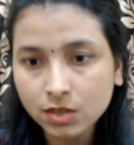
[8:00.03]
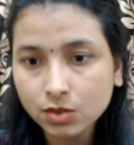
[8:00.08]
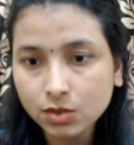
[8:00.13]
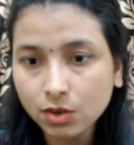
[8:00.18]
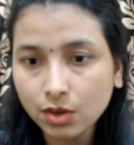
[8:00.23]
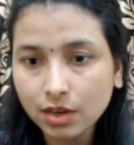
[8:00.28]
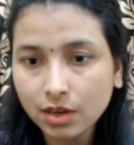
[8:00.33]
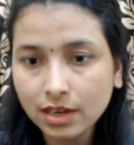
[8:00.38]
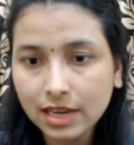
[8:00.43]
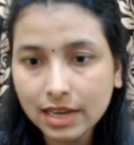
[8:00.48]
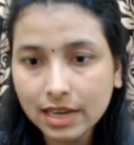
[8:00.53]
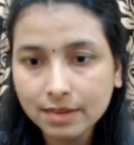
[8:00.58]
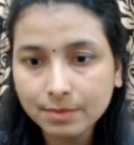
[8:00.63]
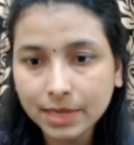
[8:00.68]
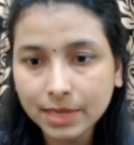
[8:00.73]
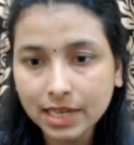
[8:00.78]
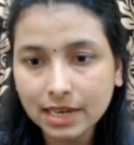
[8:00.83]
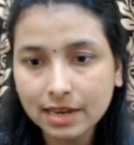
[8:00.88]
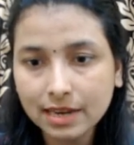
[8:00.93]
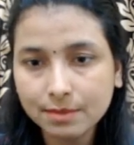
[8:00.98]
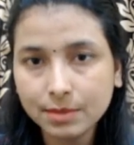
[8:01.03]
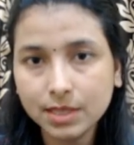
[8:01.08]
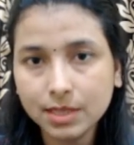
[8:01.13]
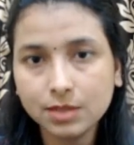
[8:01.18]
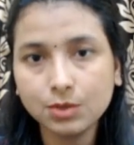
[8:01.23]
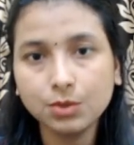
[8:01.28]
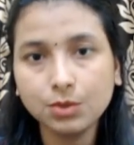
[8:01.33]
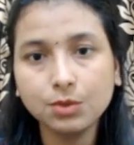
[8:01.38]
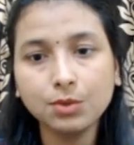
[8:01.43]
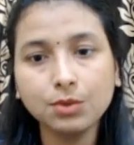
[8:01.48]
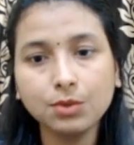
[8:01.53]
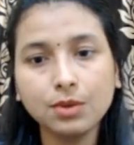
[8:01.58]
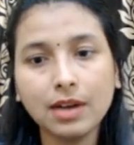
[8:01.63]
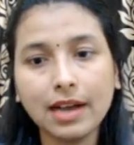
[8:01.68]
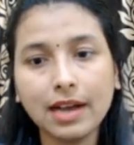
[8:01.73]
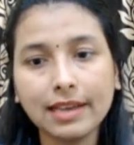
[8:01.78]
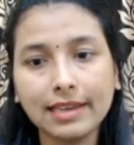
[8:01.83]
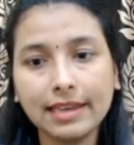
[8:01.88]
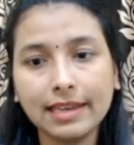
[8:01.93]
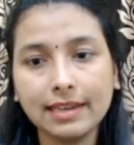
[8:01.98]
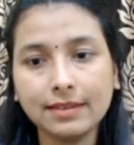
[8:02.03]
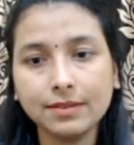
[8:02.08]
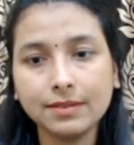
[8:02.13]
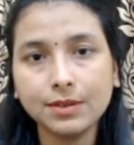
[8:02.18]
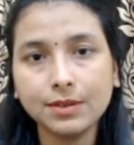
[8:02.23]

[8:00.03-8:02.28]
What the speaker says: So let me do again.